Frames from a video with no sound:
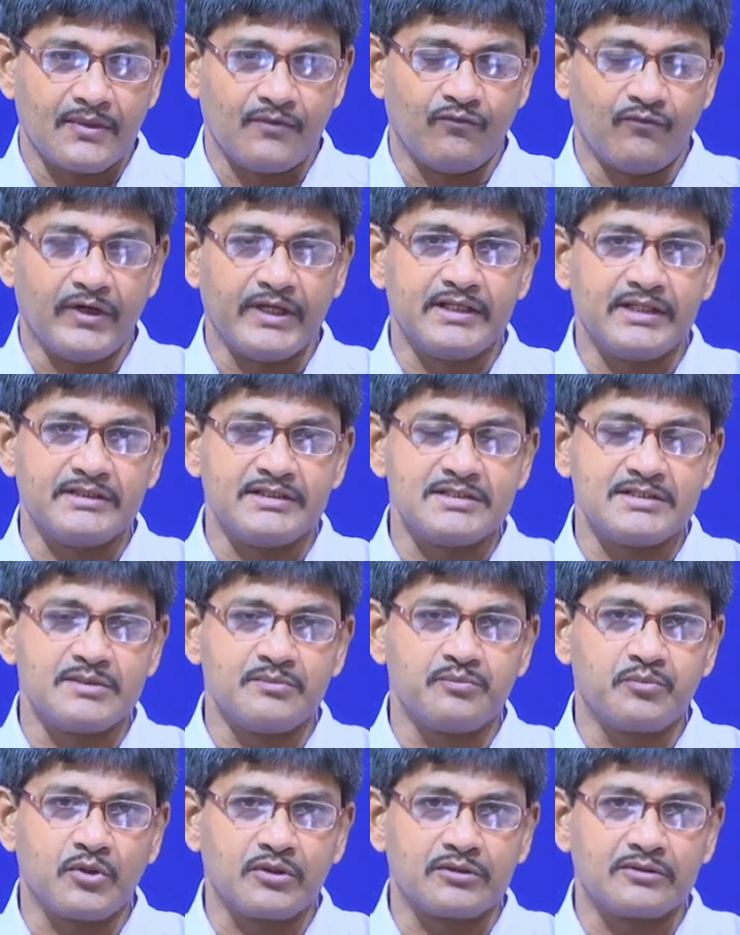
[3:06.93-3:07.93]
Why are these
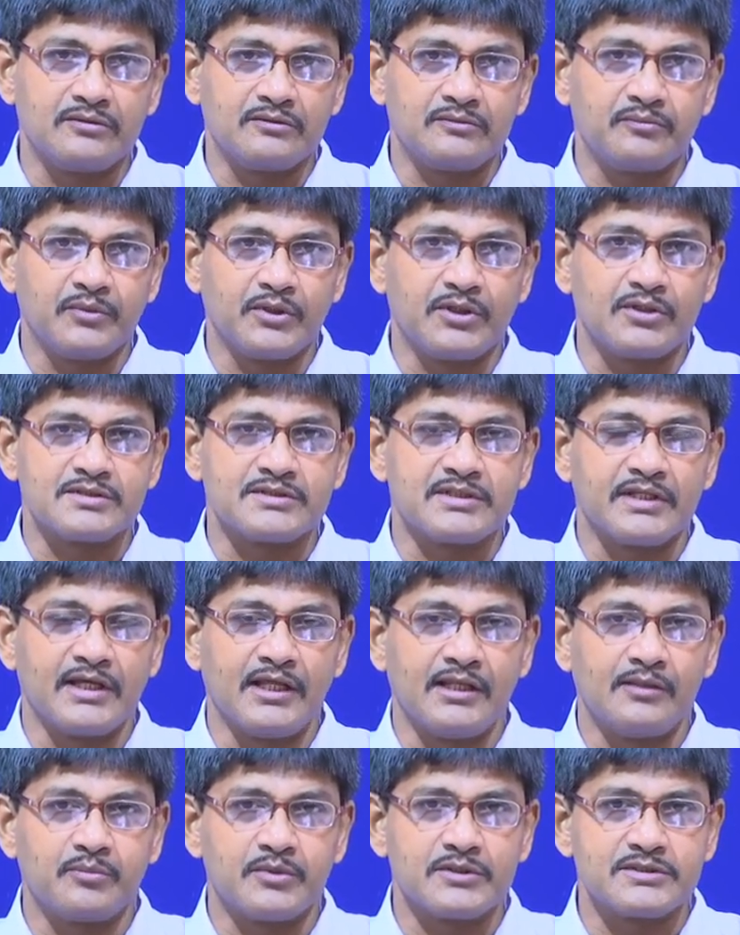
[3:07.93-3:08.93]
important? Because they
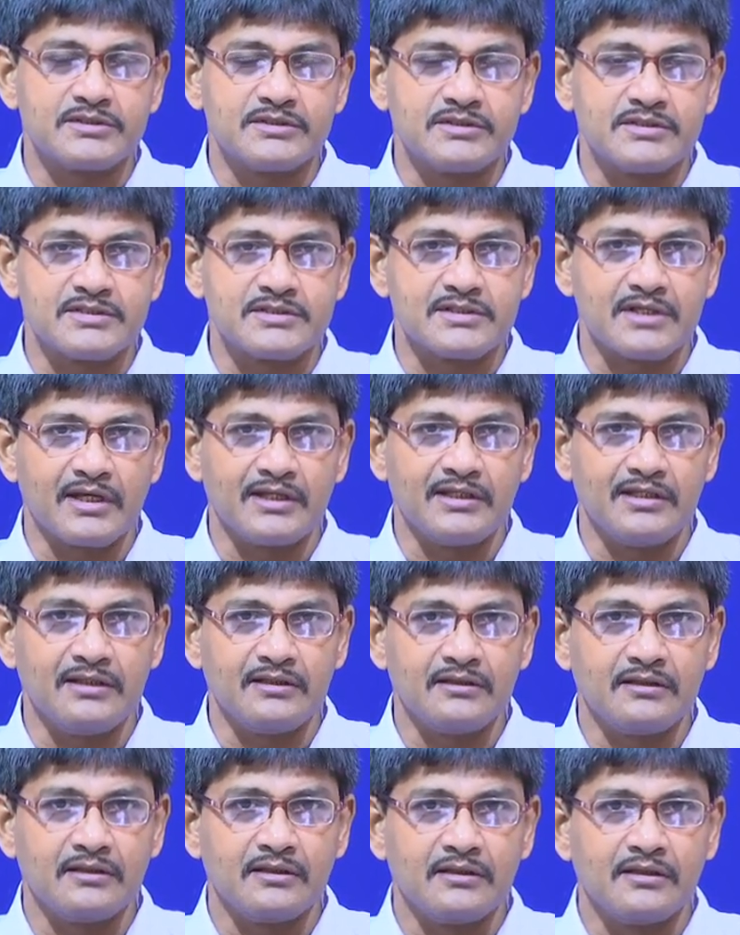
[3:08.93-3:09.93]
help us in
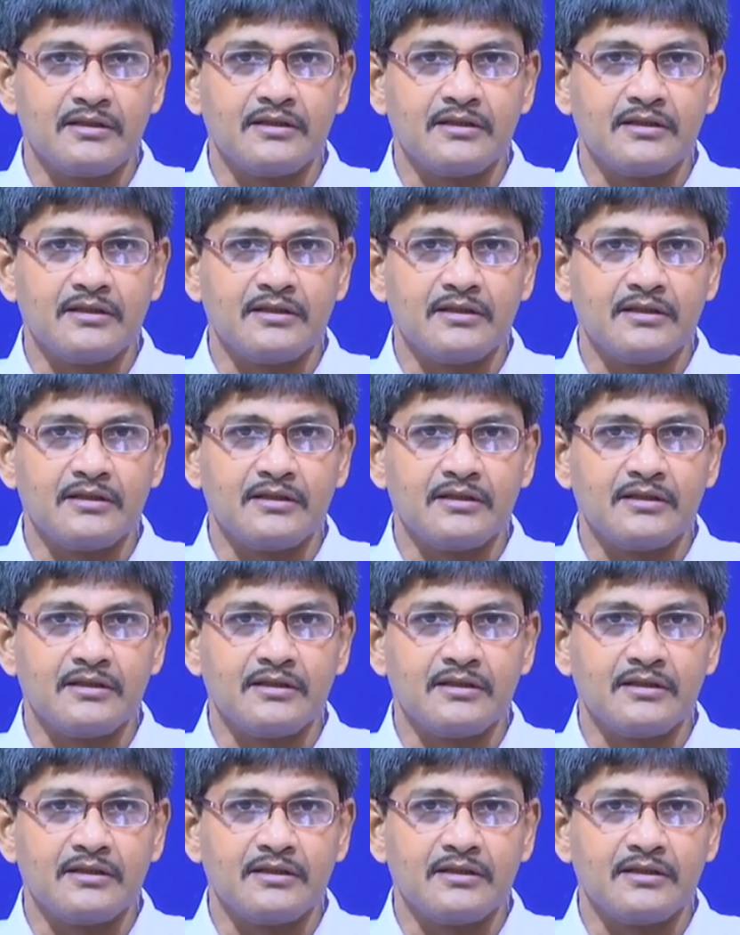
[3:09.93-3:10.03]
designing